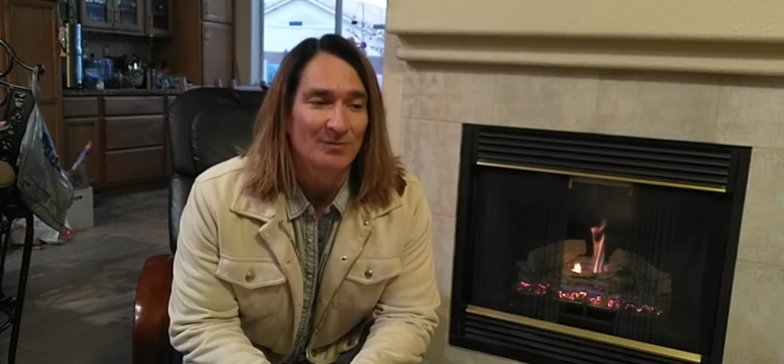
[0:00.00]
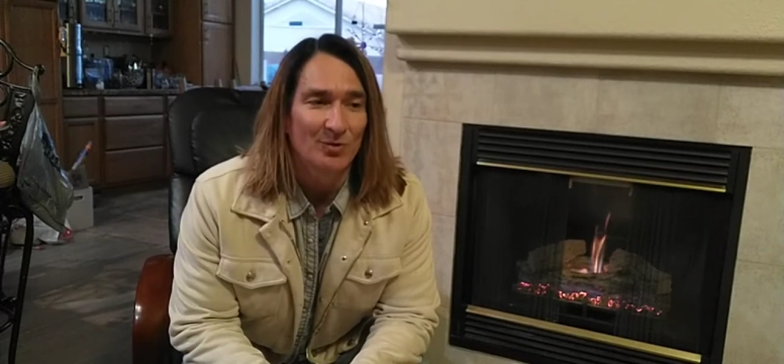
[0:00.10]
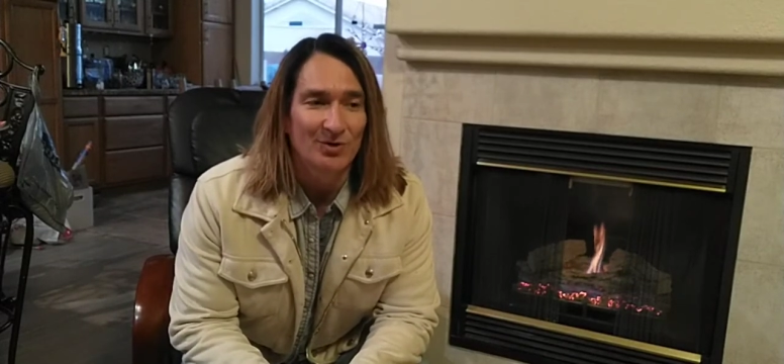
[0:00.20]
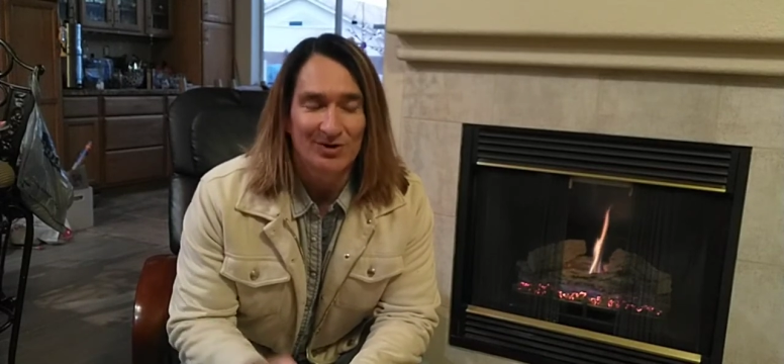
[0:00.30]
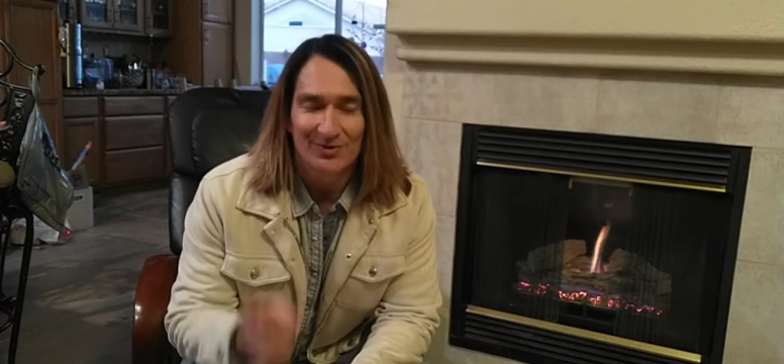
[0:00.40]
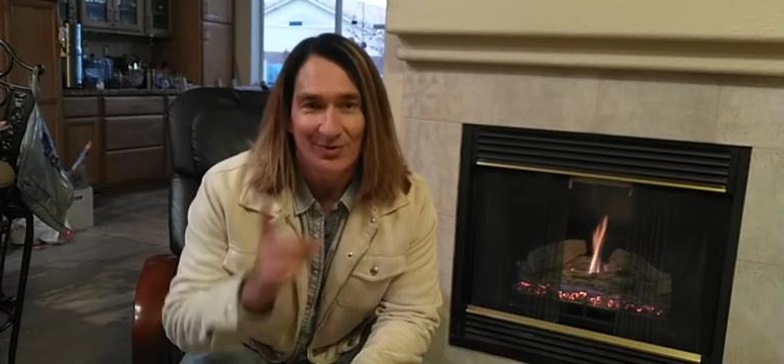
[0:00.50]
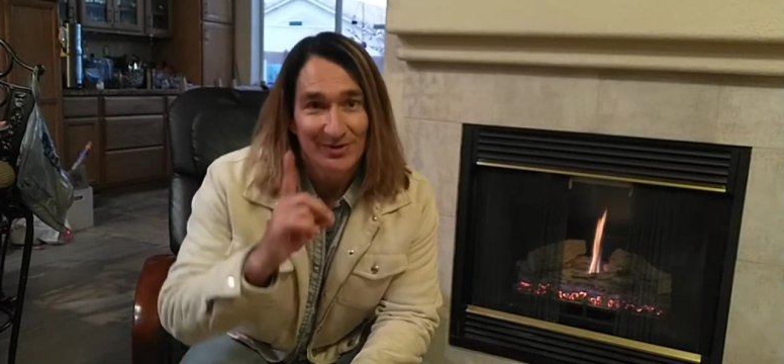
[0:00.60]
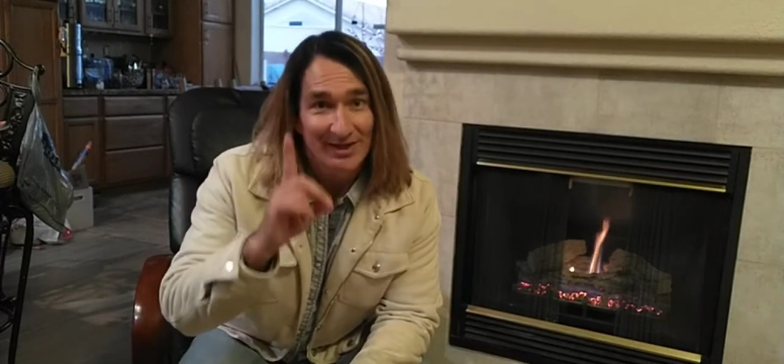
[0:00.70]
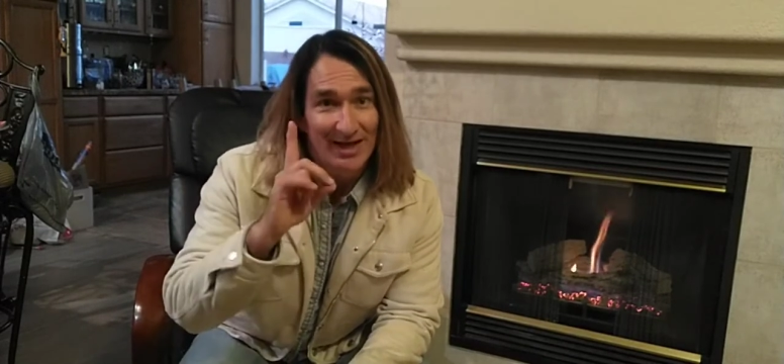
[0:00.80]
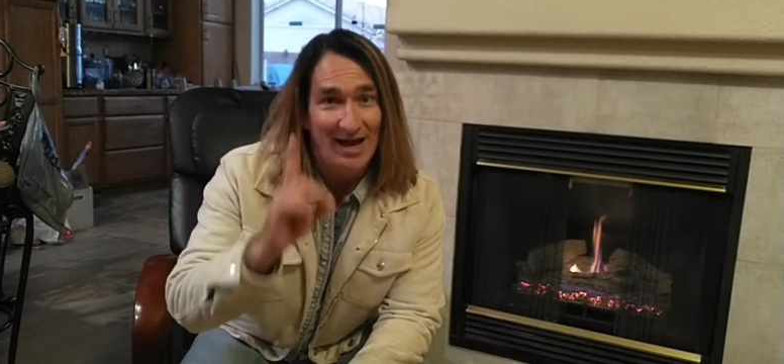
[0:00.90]
we're only
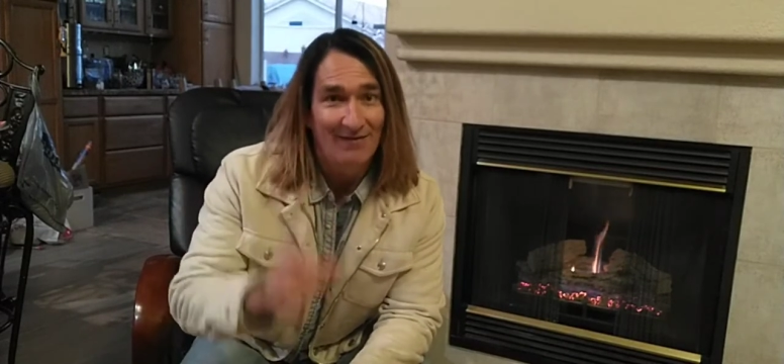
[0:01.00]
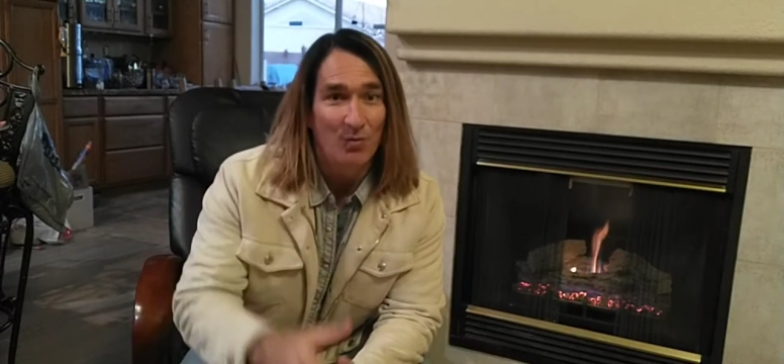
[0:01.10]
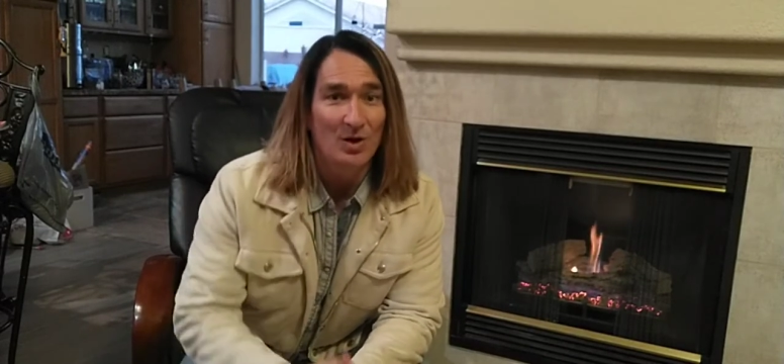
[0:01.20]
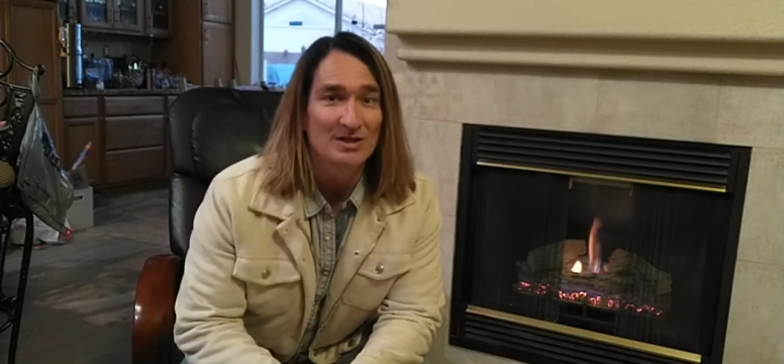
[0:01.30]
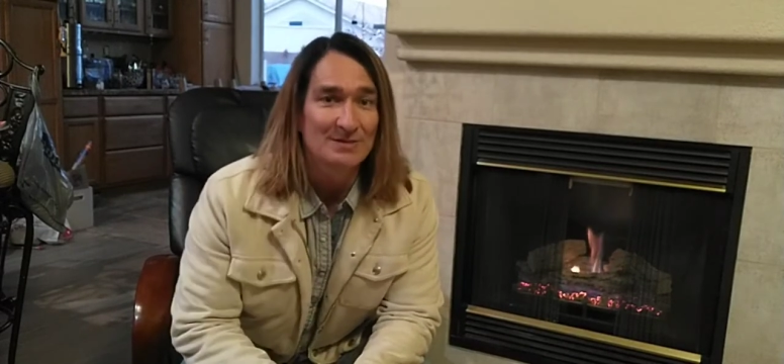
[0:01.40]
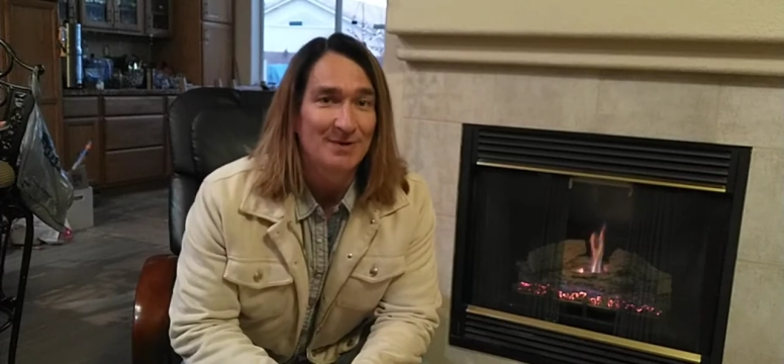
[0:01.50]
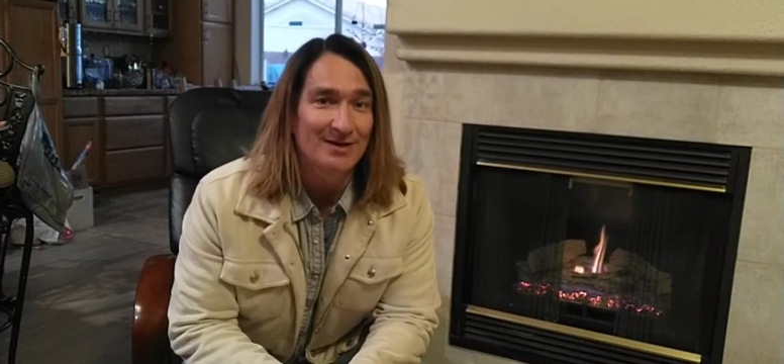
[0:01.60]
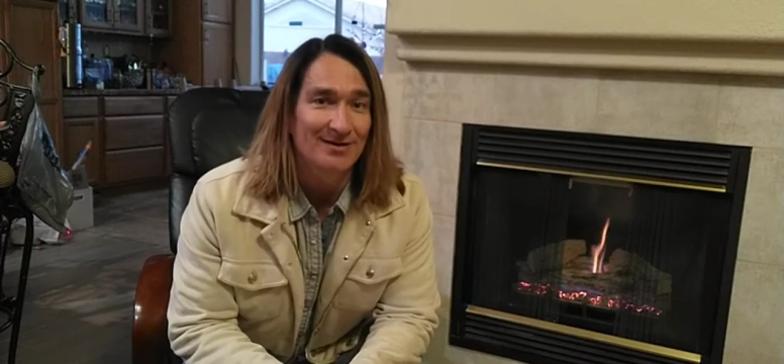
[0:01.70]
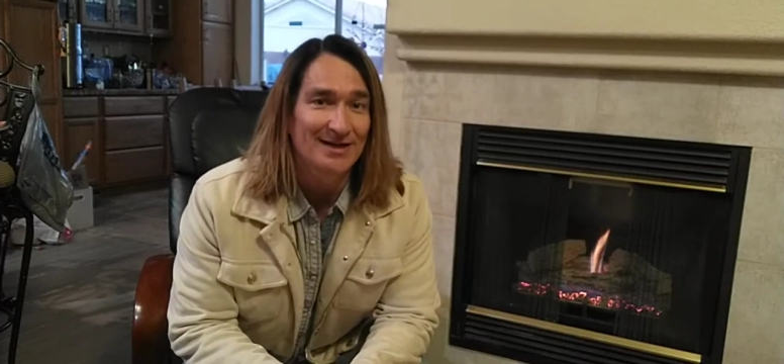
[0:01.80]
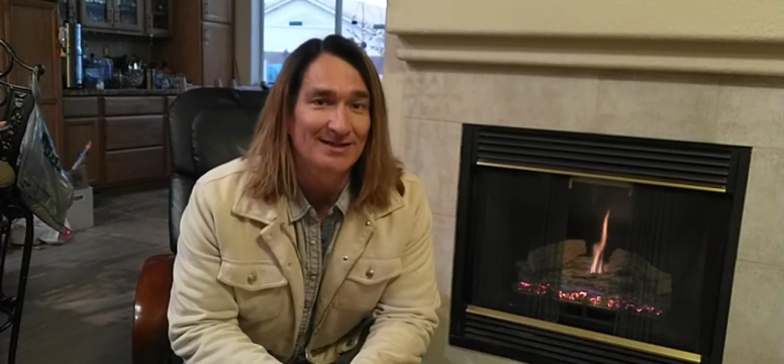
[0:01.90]
going to have one
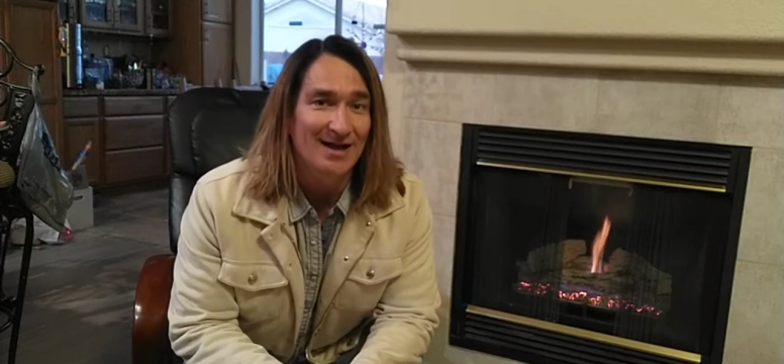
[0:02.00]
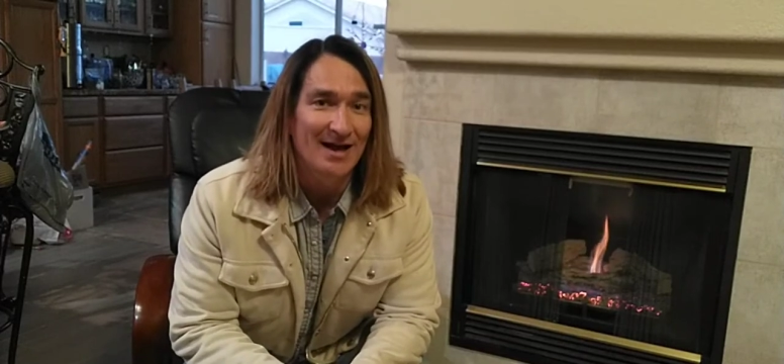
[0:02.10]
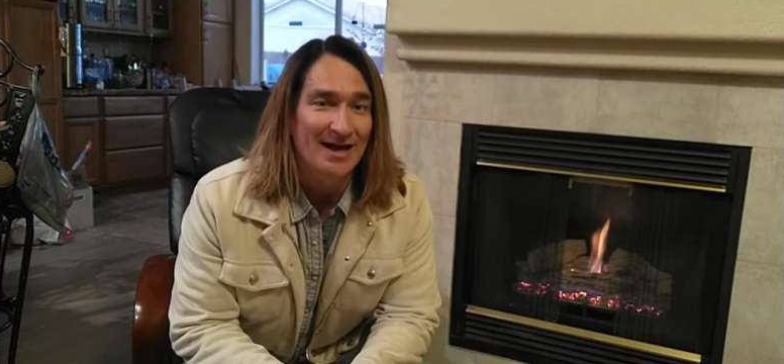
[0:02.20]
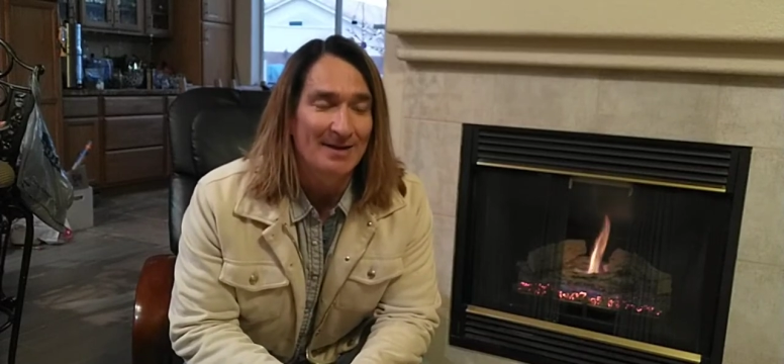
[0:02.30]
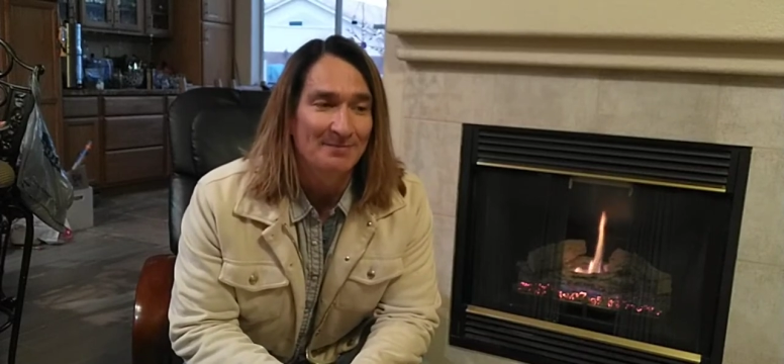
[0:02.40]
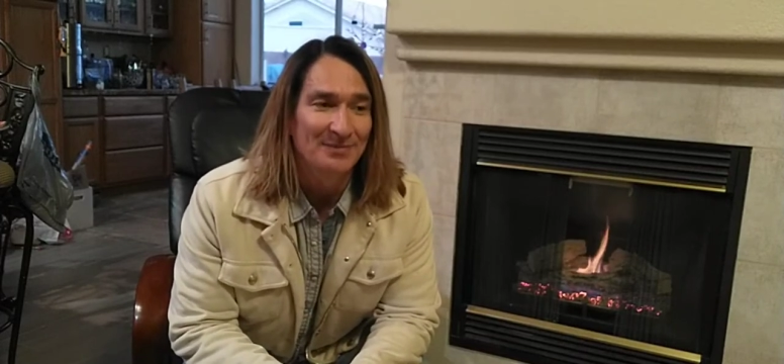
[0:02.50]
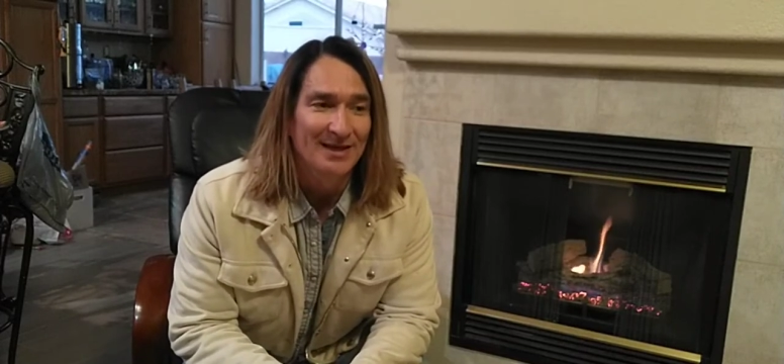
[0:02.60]
speaker at a time,